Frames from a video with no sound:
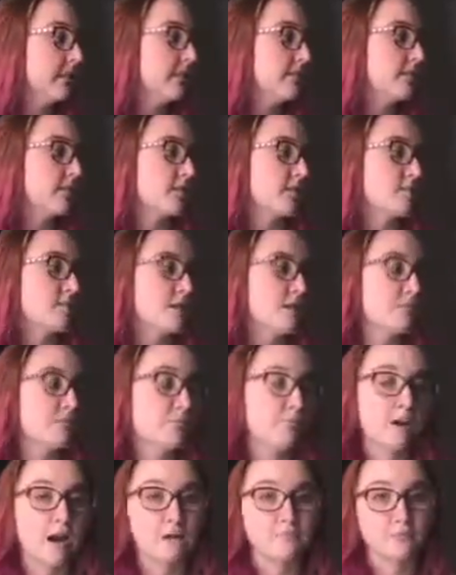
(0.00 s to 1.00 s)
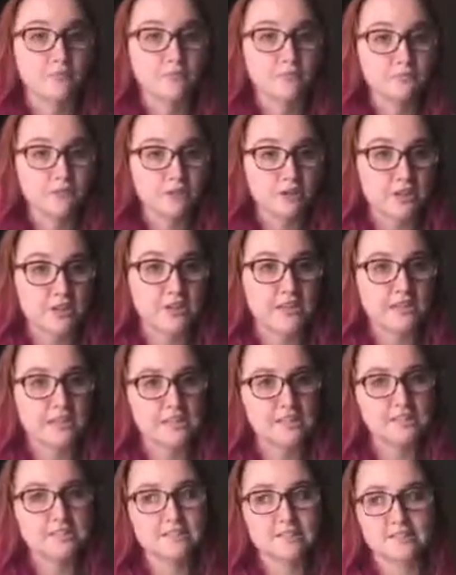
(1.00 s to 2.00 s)
This can be a problem for
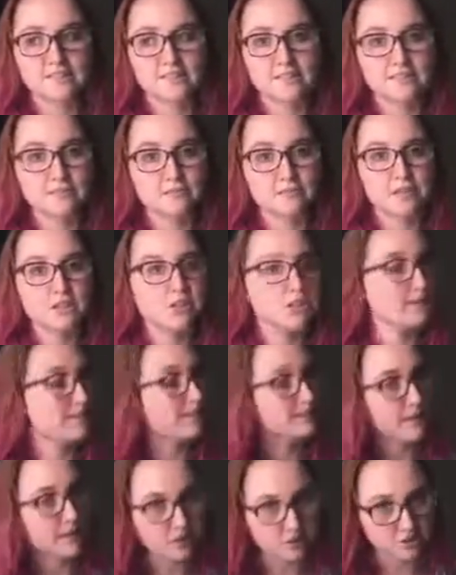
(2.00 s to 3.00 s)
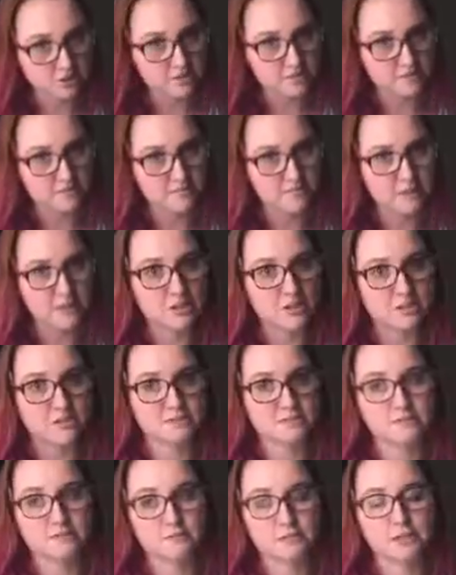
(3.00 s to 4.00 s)
ELLs as they switch, especially in Spanish as
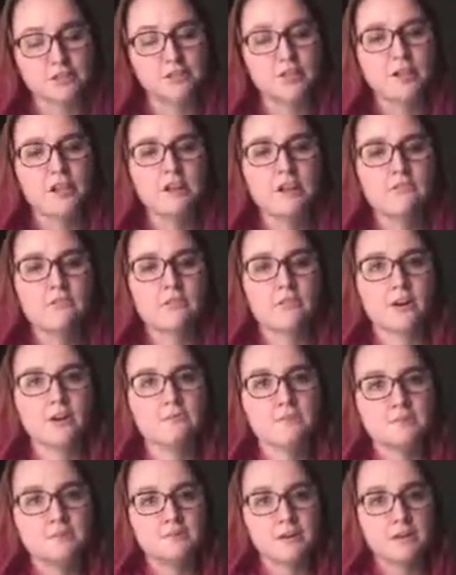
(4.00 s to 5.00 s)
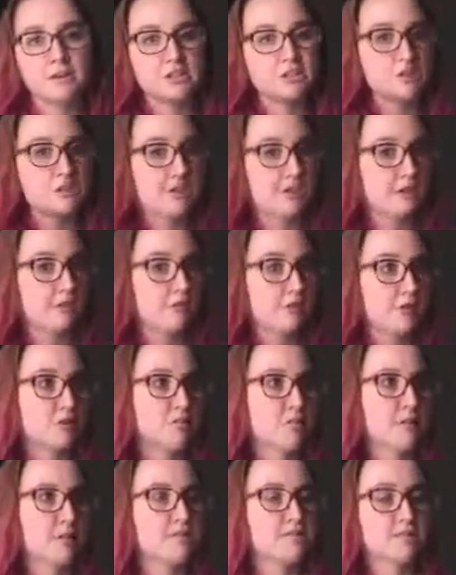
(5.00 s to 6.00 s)
they switch from Spanish to English,
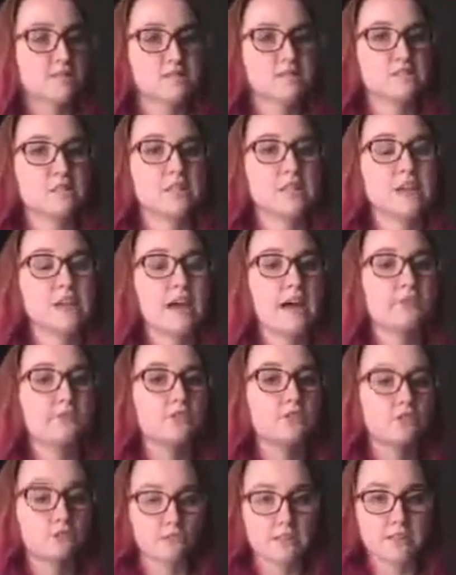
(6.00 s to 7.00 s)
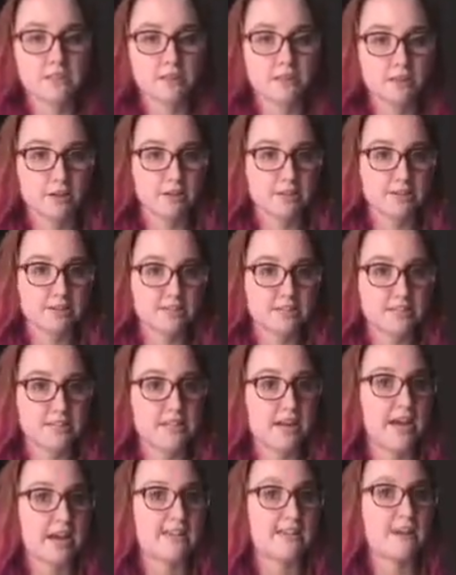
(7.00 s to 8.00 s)
because suddenly they have to relearn a
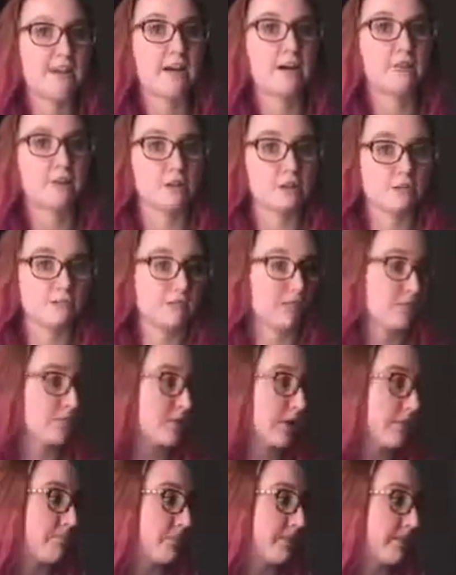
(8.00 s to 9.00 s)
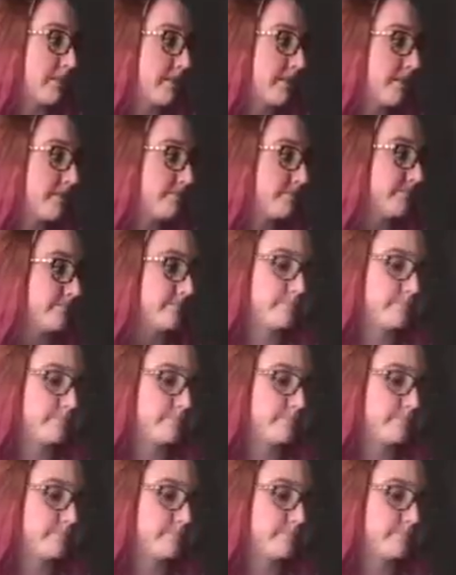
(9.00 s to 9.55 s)
syntax and how to use it properly.